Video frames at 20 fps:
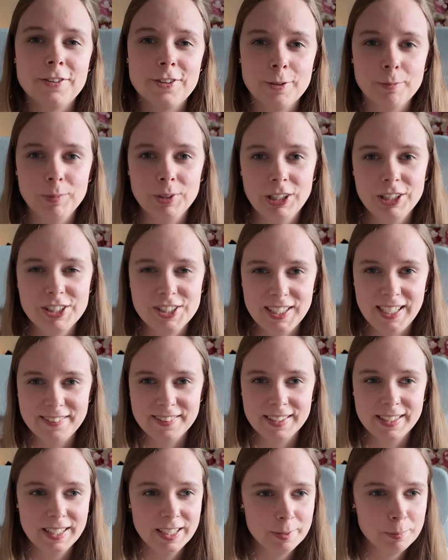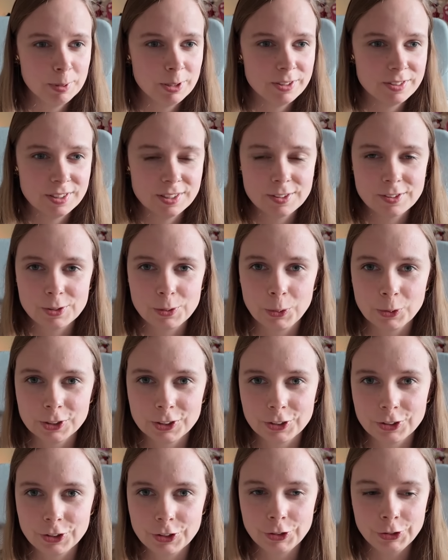from lunch at the neighbor's. It's
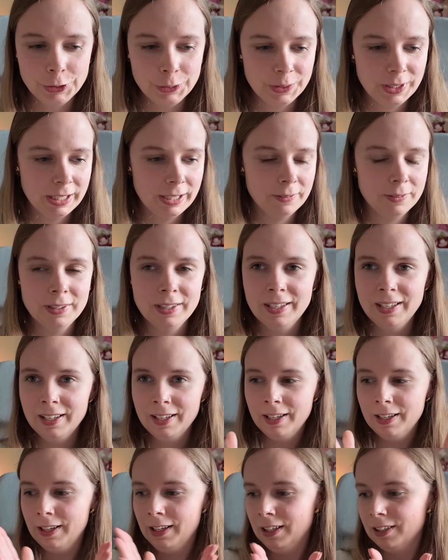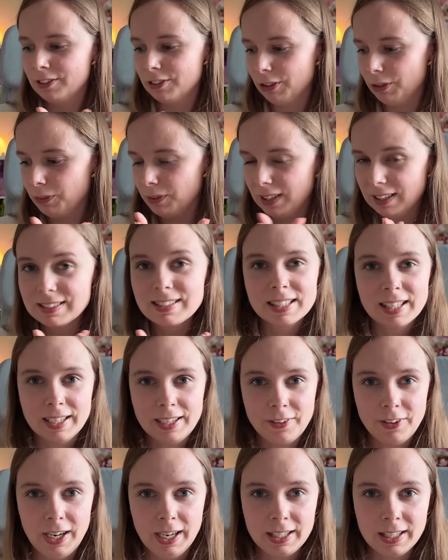1:45 now, so let's
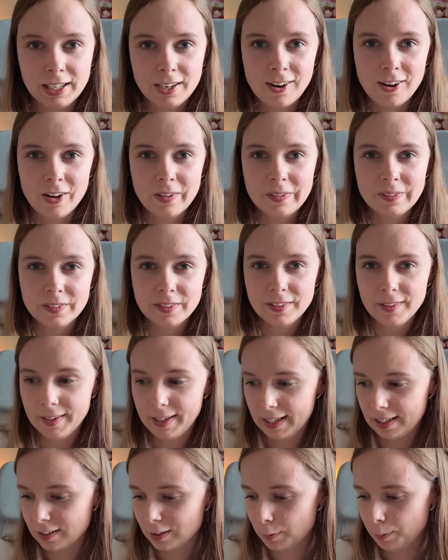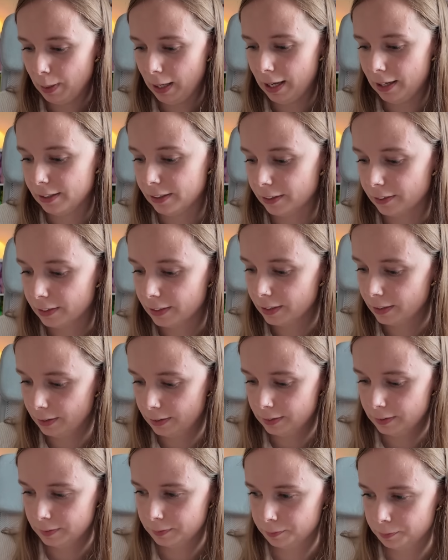get cracking on the next pattern.
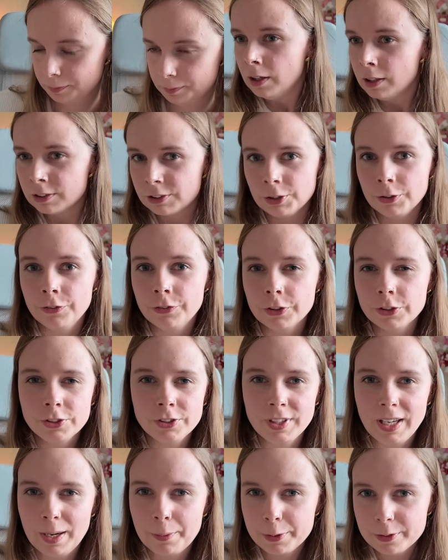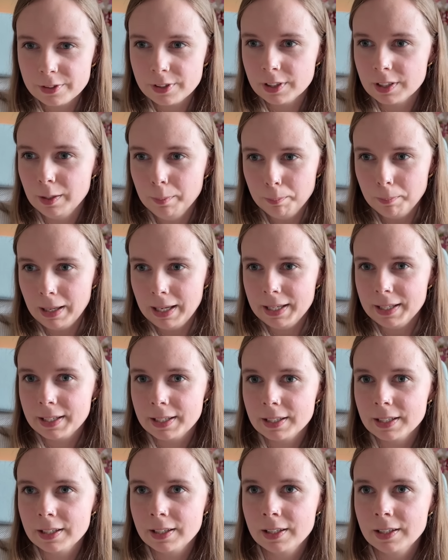So first, I was gonna
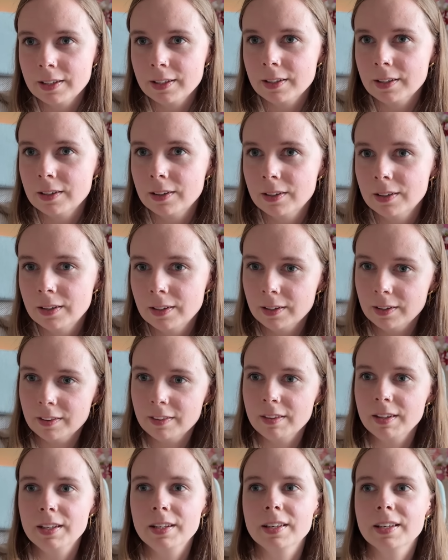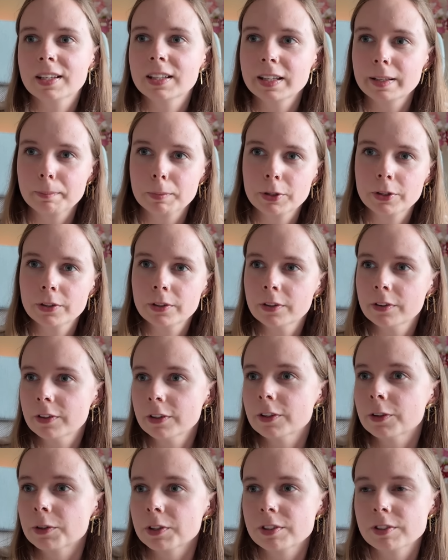make the Glimmer
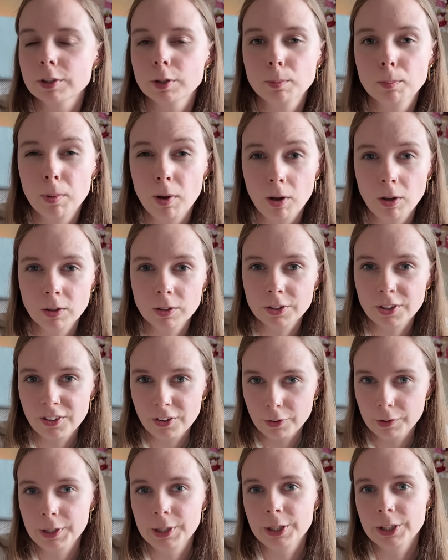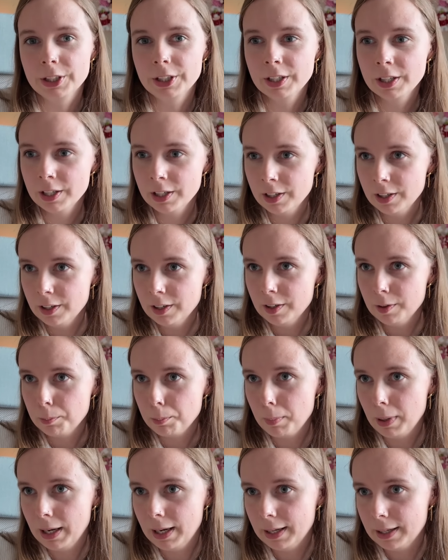the Crystal Ball Critter
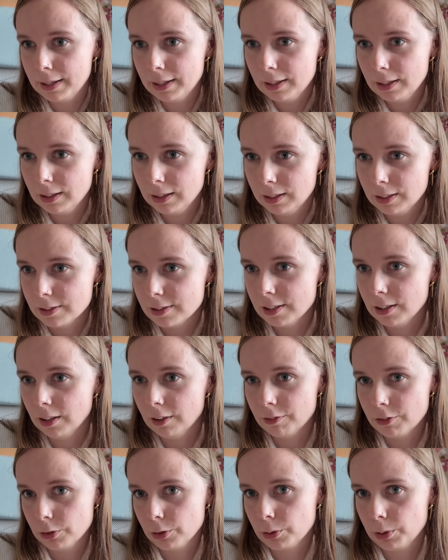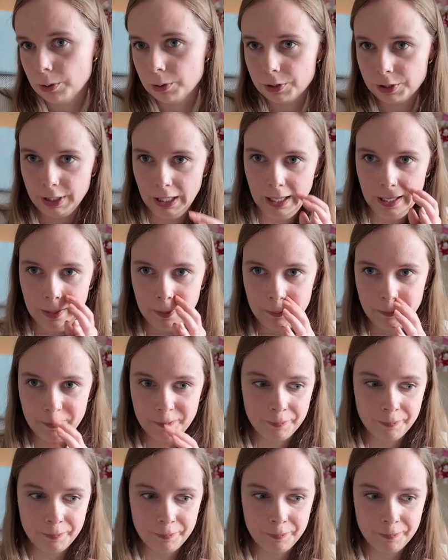by Lizzie Loves Crochet.